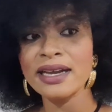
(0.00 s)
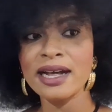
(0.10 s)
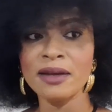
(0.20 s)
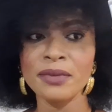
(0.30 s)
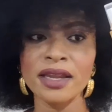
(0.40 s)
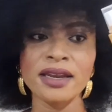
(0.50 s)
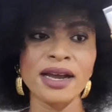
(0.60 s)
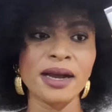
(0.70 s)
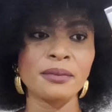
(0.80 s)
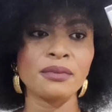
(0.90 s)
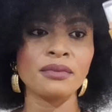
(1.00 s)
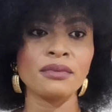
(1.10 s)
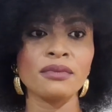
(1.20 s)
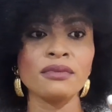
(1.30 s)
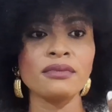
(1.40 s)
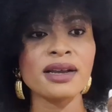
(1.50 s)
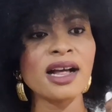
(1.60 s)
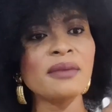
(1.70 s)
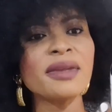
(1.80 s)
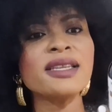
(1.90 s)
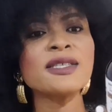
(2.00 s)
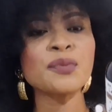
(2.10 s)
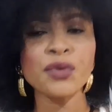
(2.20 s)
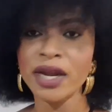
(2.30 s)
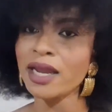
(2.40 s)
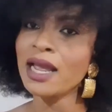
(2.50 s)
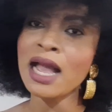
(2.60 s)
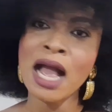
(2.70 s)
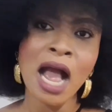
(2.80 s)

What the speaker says: calming spray.